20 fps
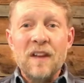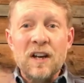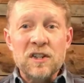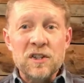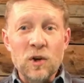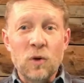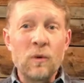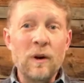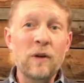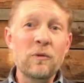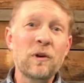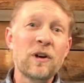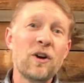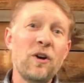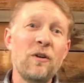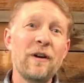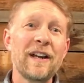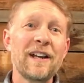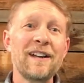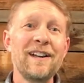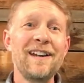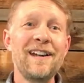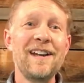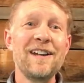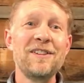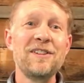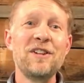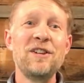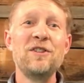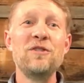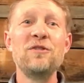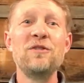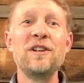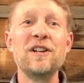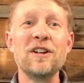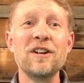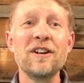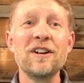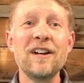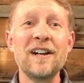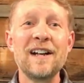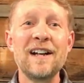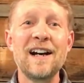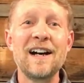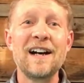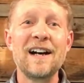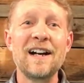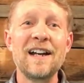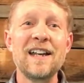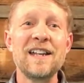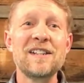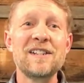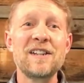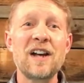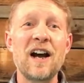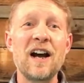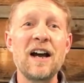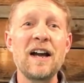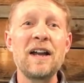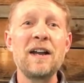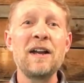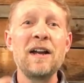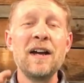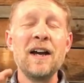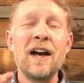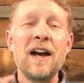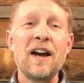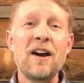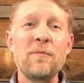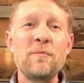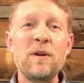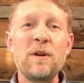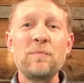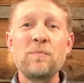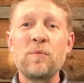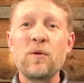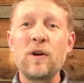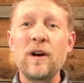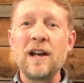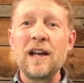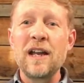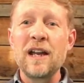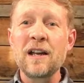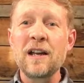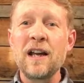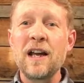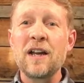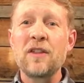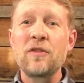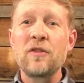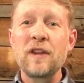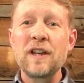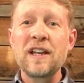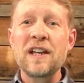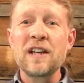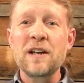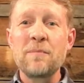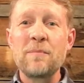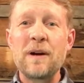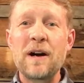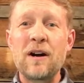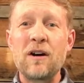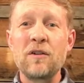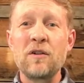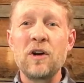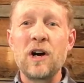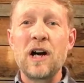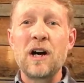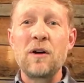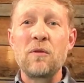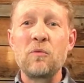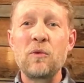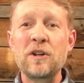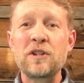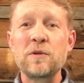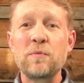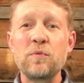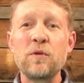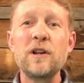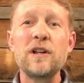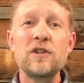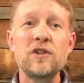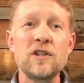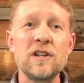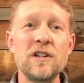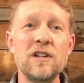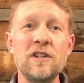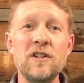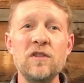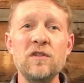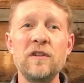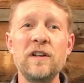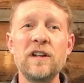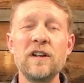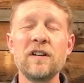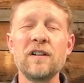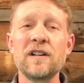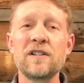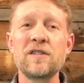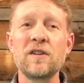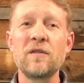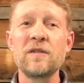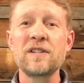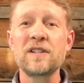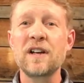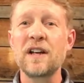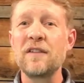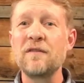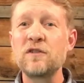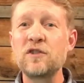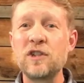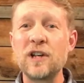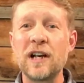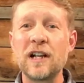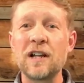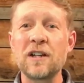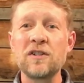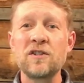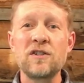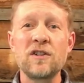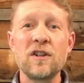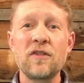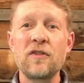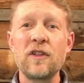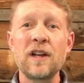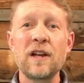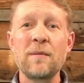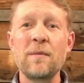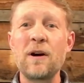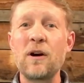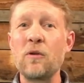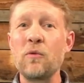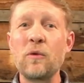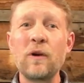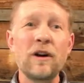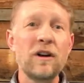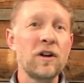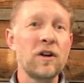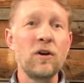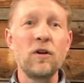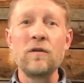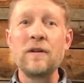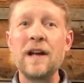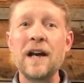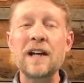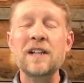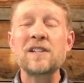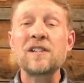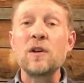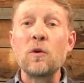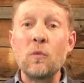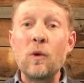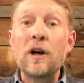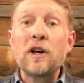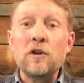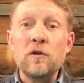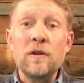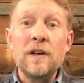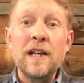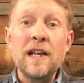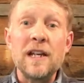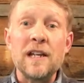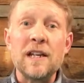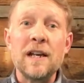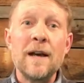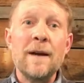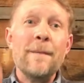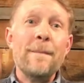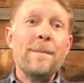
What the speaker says: So where we're going in the new year is I have been praying and thinking about what to preach in the new year. It's always kind of a challenge to think about where to go next and what you need.